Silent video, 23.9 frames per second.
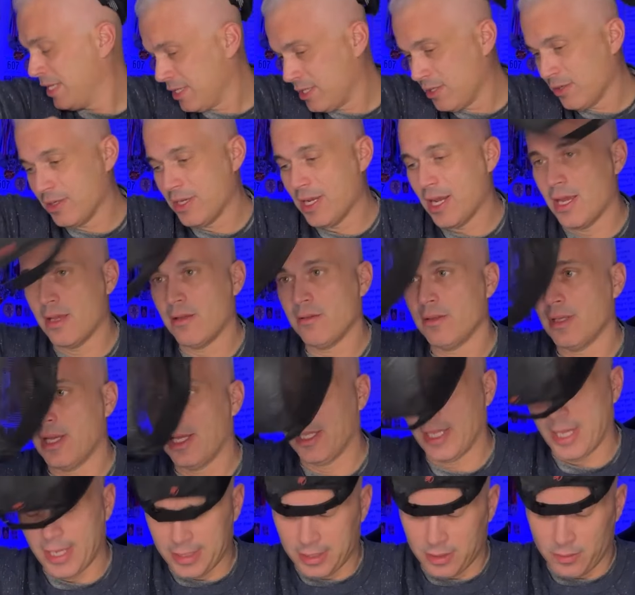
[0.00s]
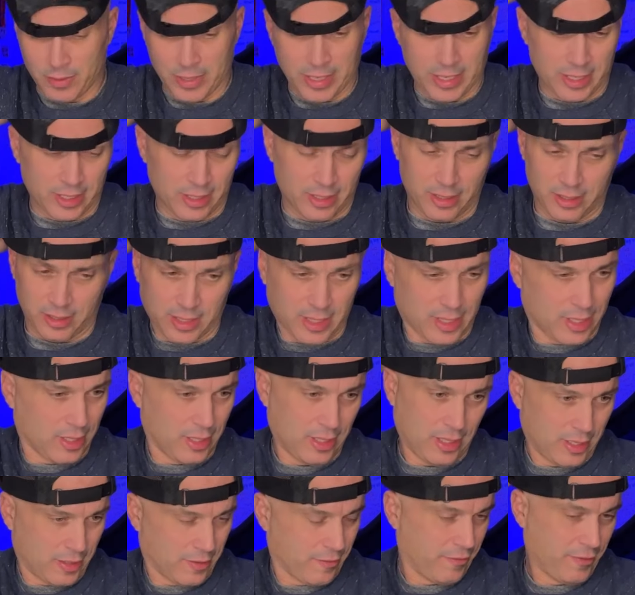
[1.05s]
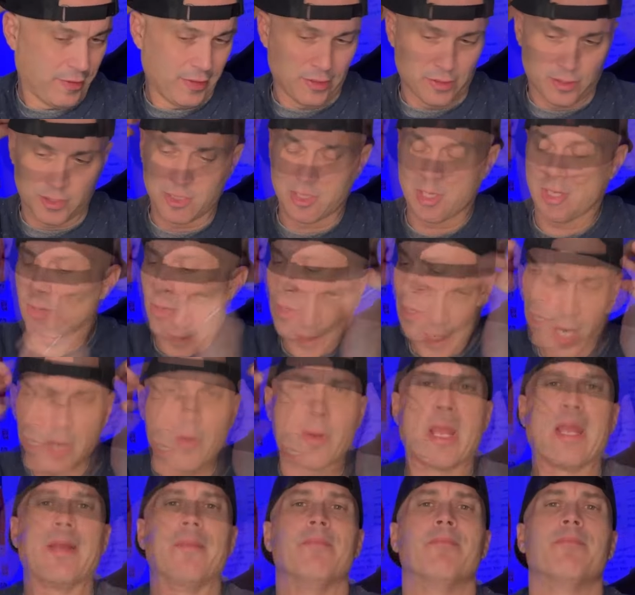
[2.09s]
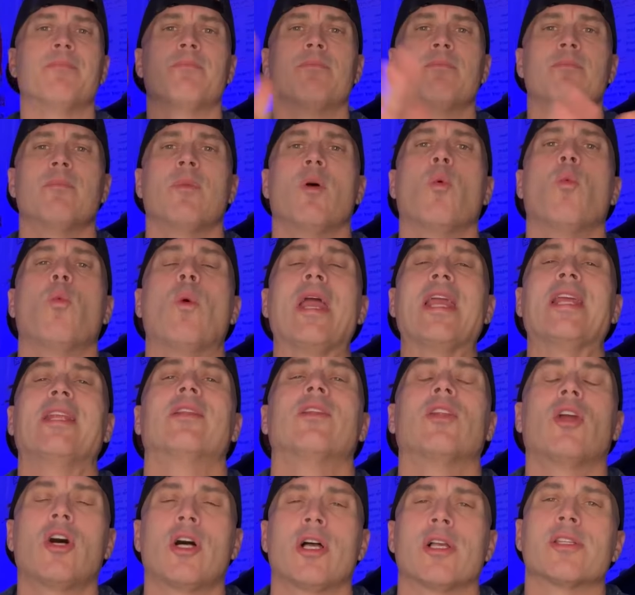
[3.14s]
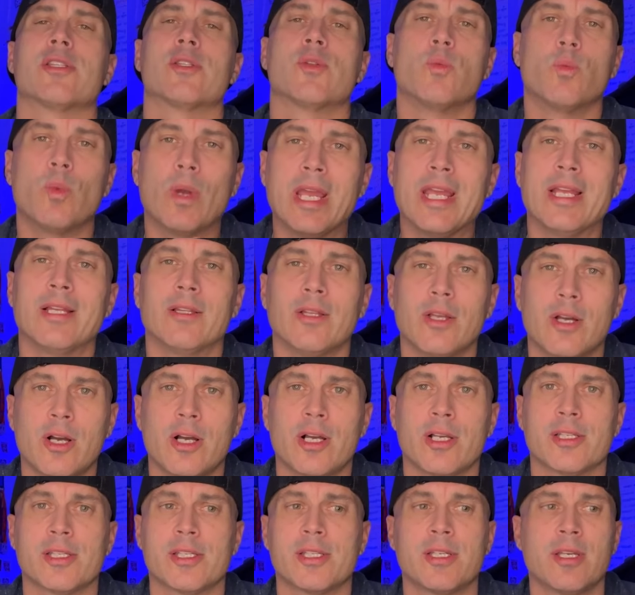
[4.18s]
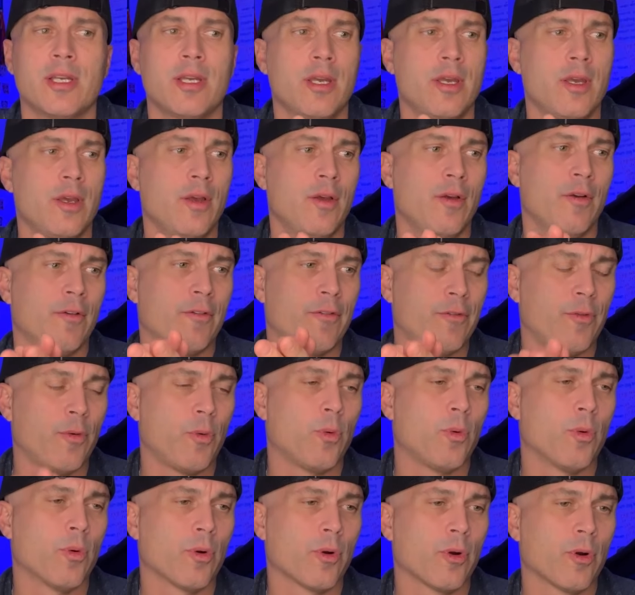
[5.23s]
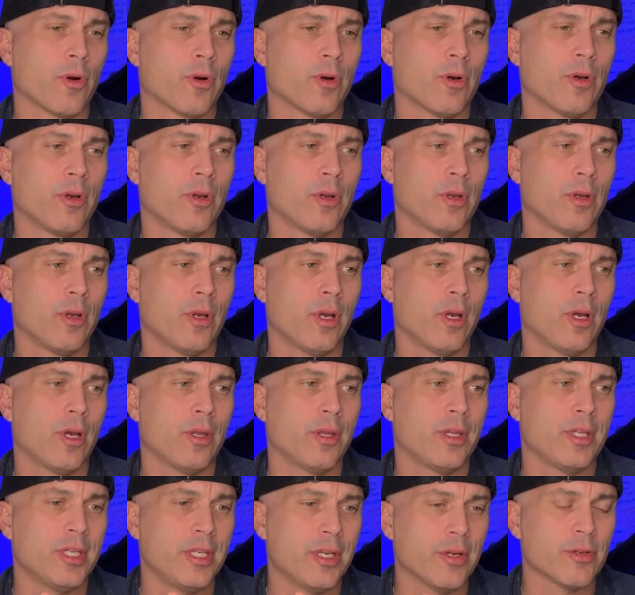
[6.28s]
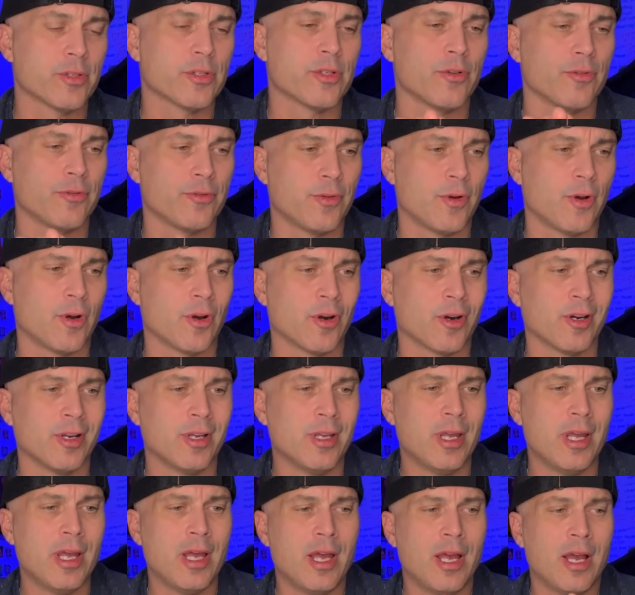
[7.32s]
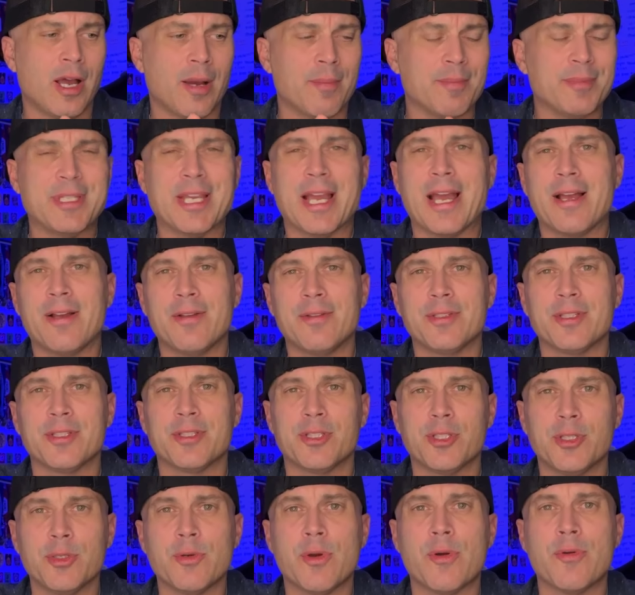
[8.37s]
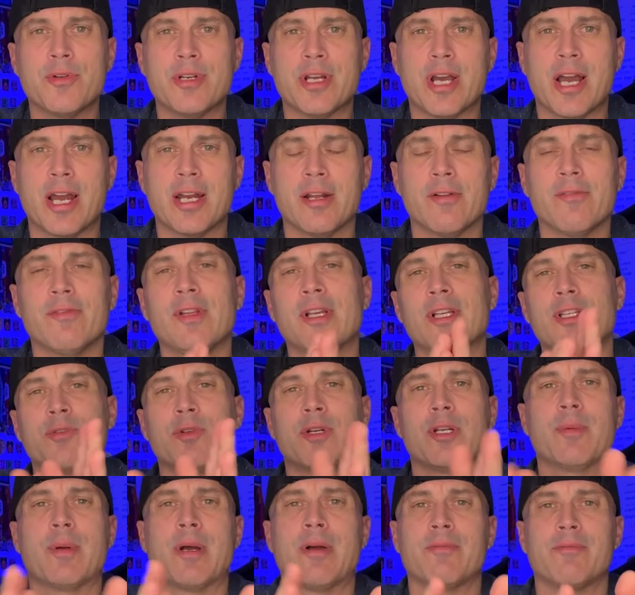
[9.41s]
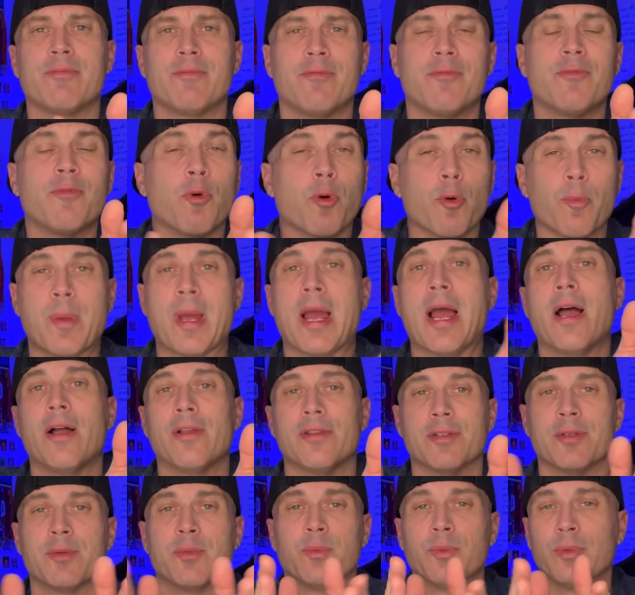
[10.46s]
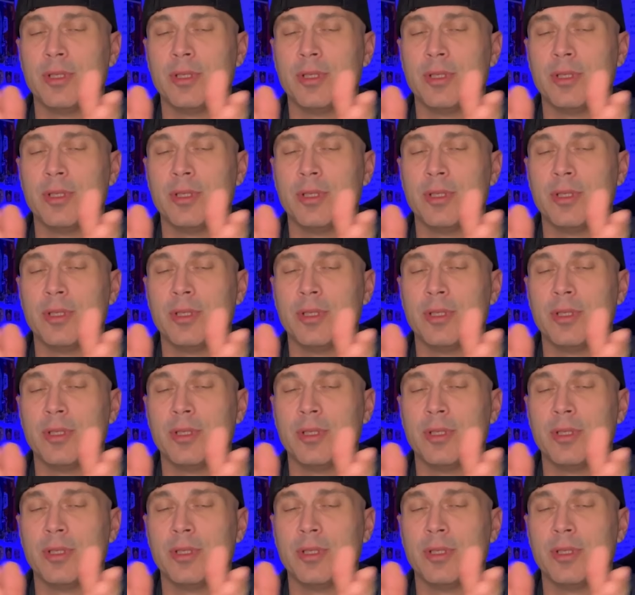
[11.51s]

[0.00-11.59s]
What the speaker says: into it now. I like the way that it feels. So, all right, weight loss for the year so far. I'm down to 209. I fluctuate about 4 pounds